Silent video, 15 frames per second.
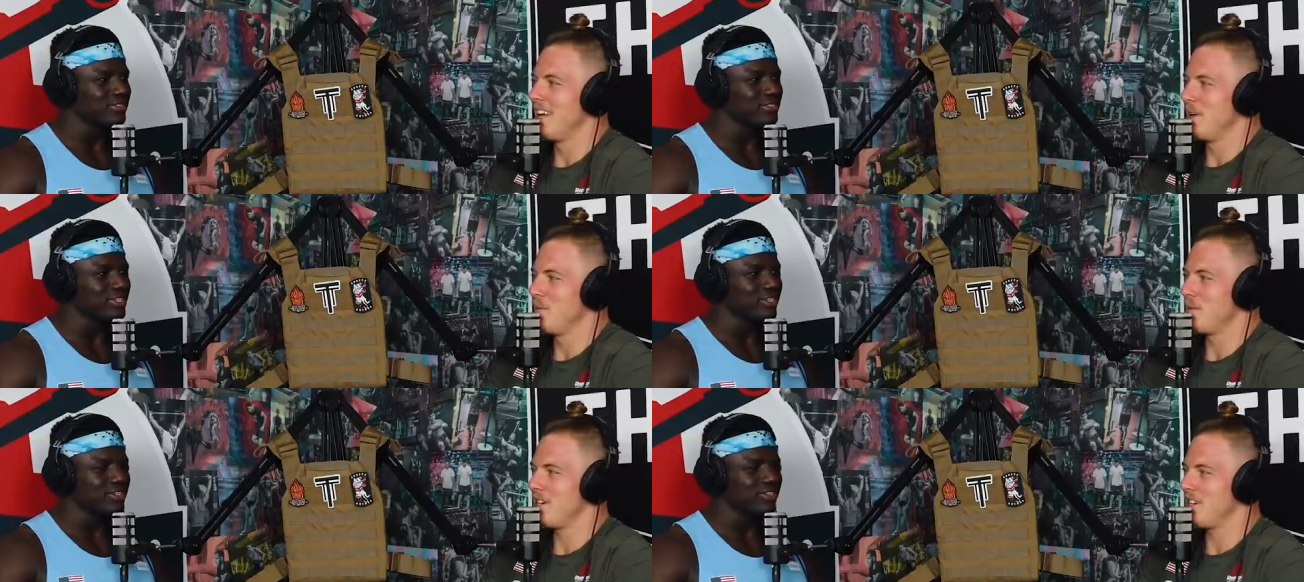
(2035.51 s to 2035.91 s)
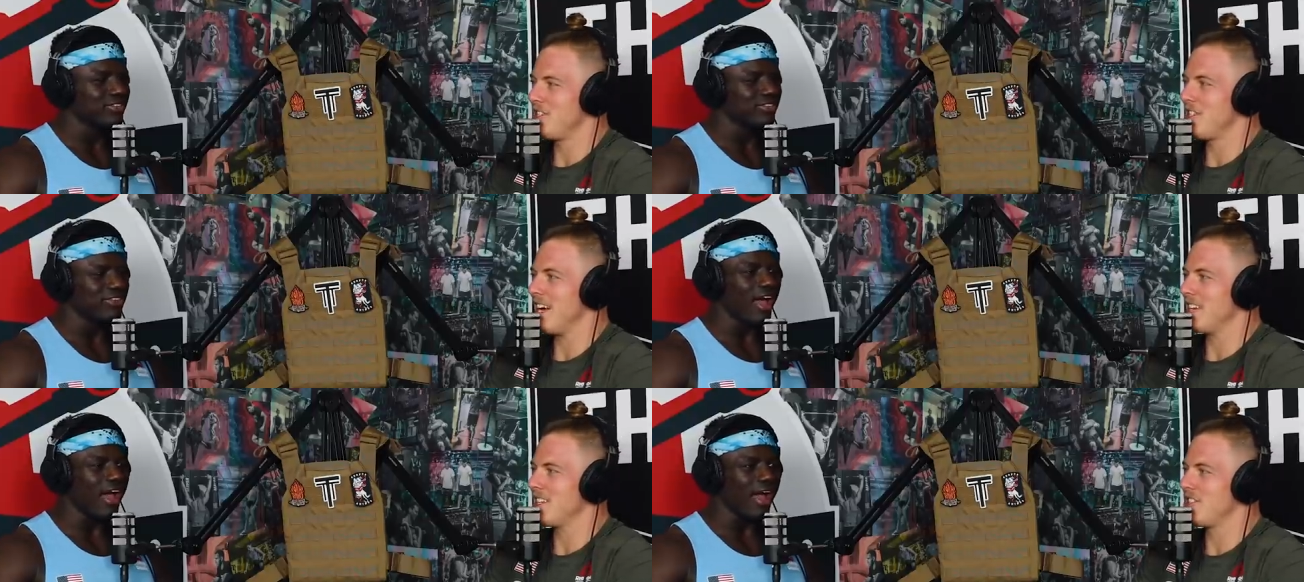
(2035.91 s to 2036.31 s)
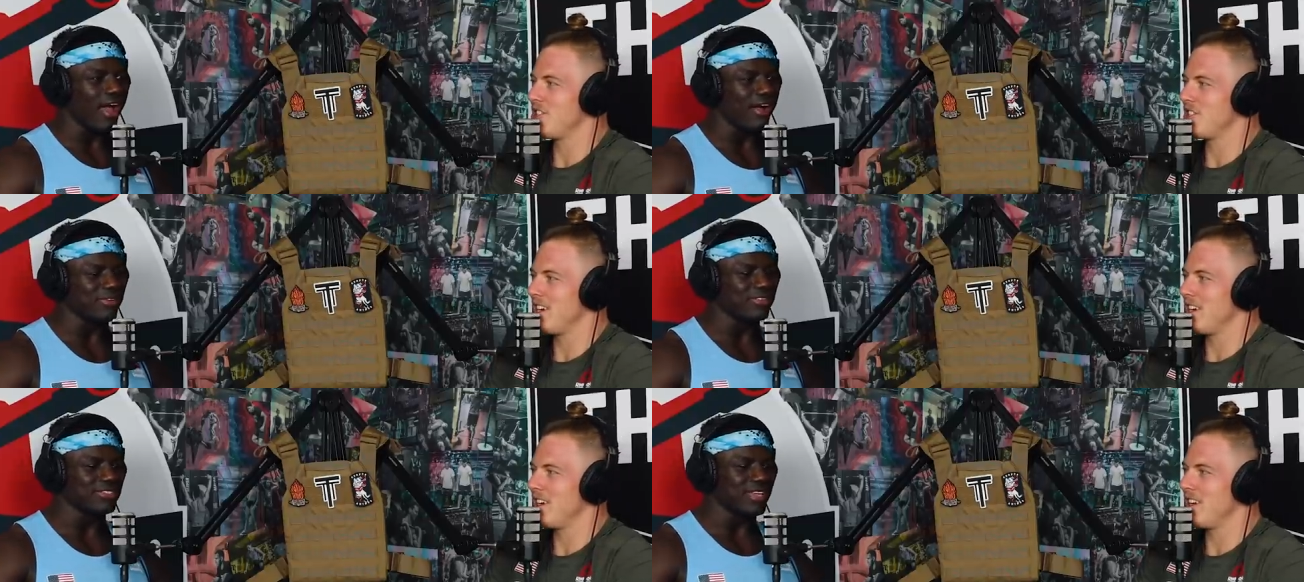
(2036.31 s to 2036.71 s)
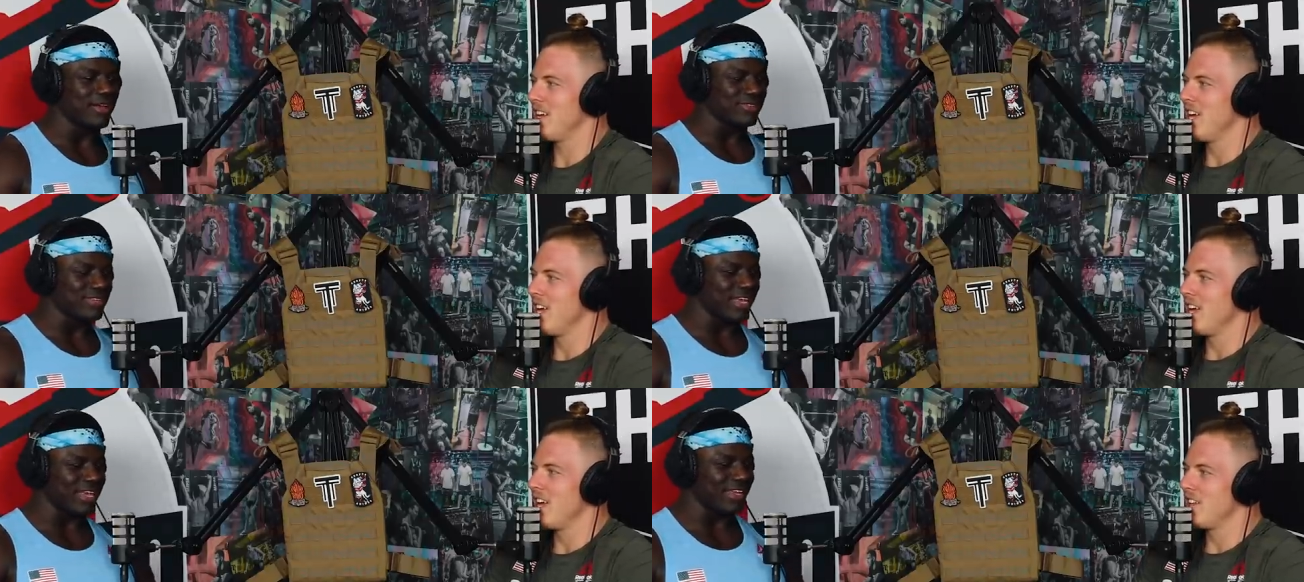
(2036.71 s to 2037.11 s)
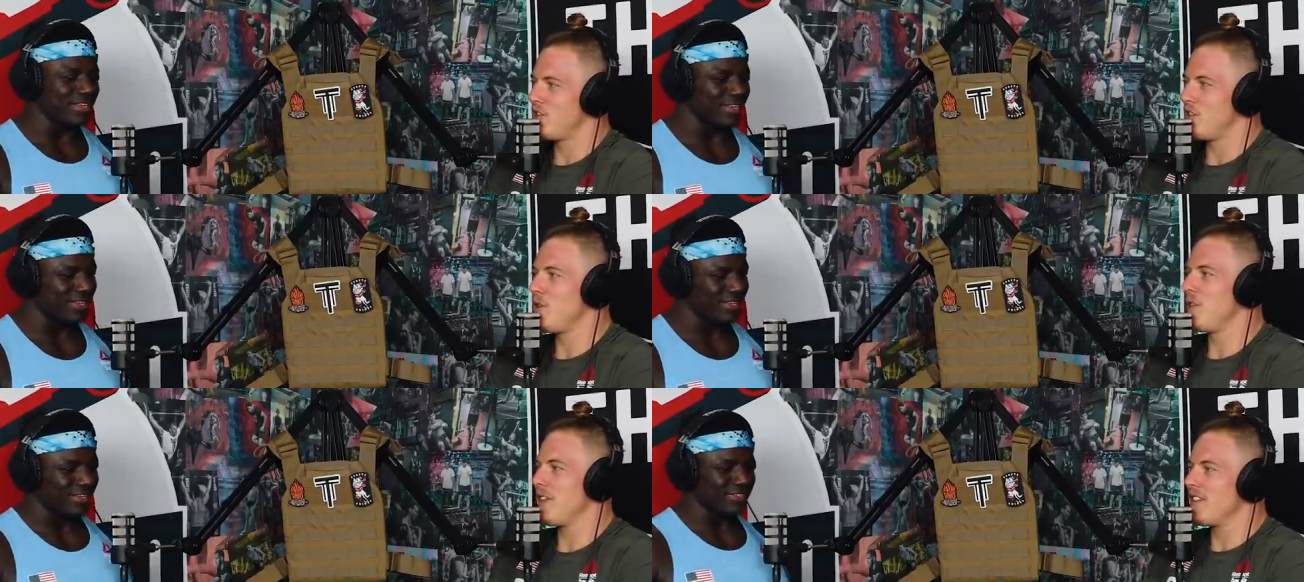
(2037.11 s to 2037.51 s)
Speaker 1: Pretty jacked nah, and shredded. I was, I was like, do
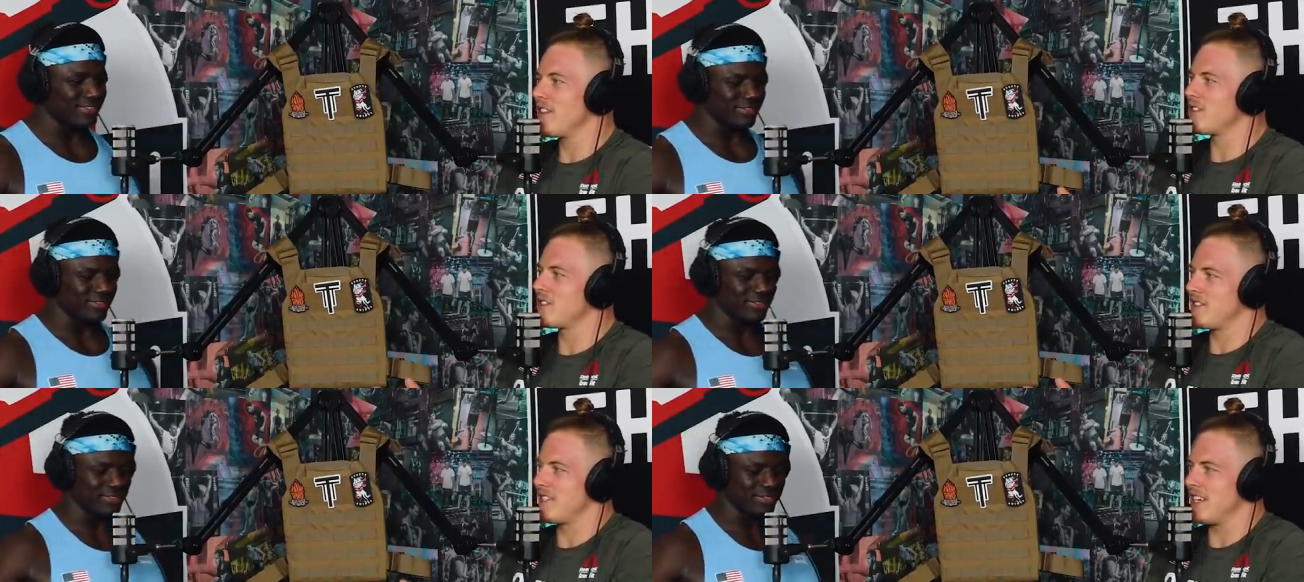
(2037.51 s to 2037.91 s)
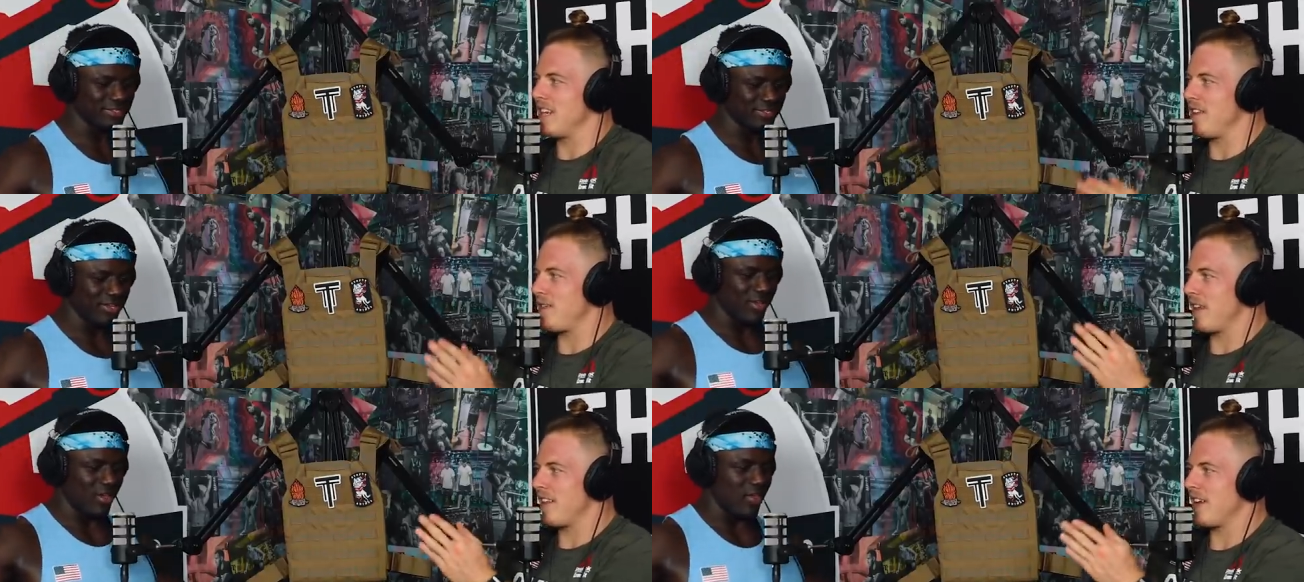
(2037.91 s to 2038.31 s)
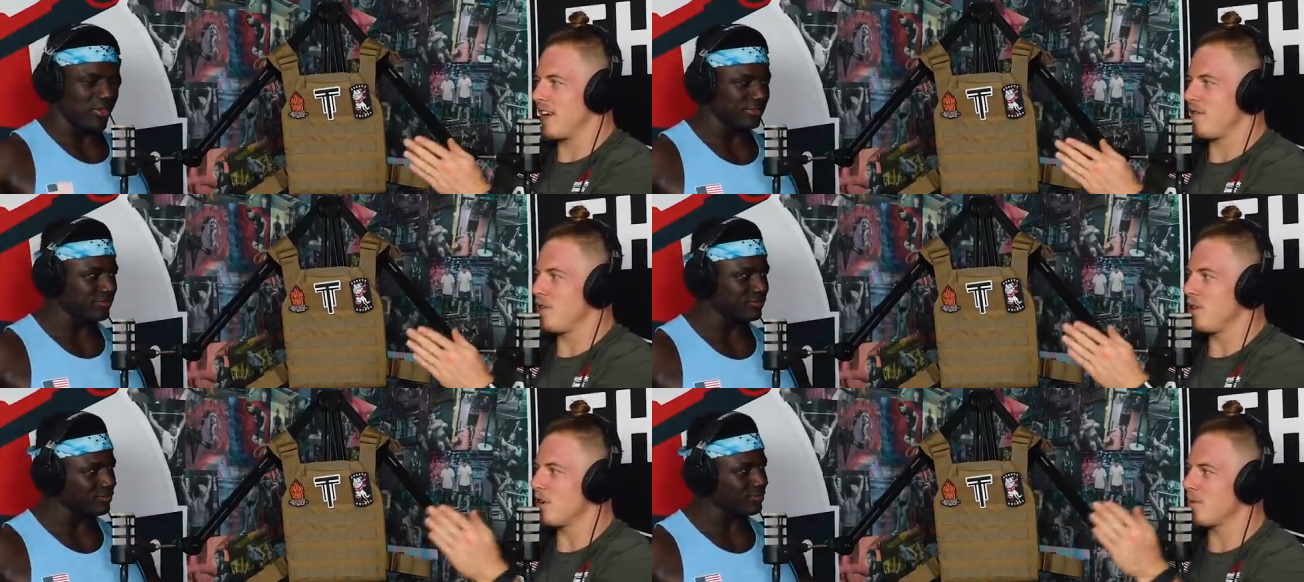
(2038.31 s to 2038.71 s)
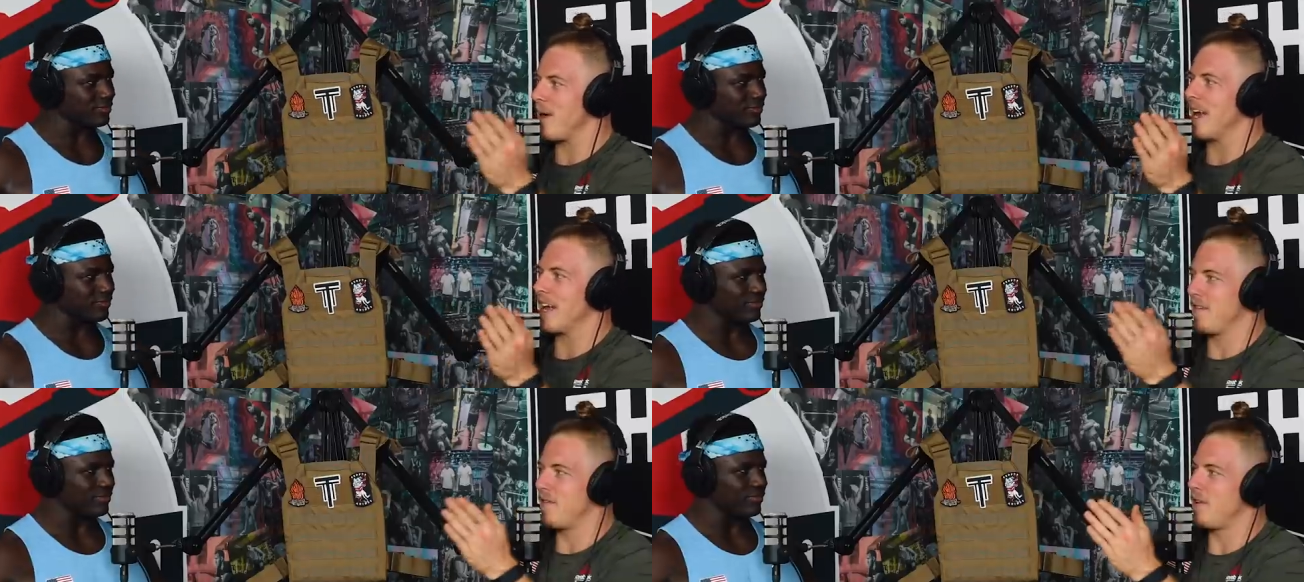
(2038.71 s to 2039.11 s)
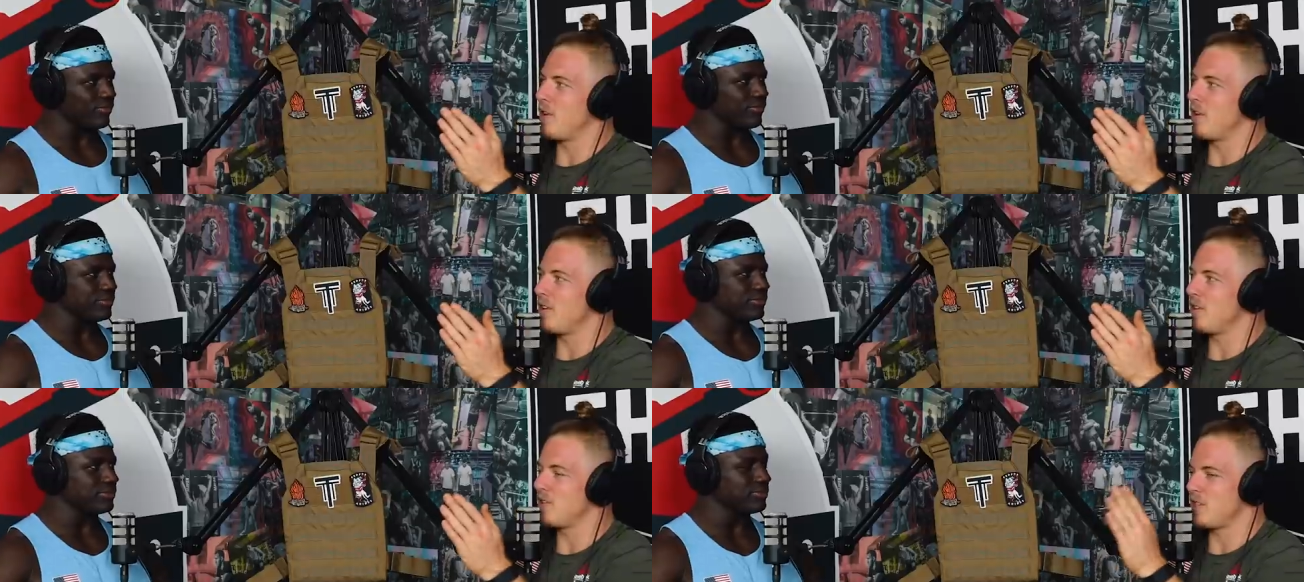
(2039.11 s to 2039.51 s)
you think there's a significant, like if you look back at
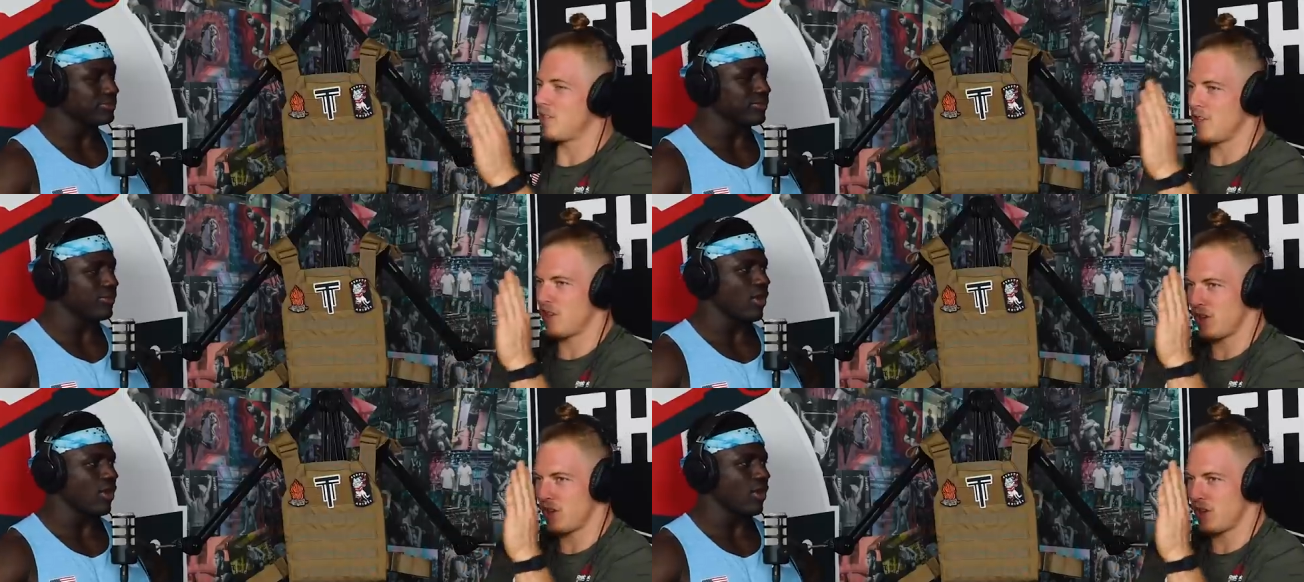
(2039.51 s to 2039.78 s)
photos,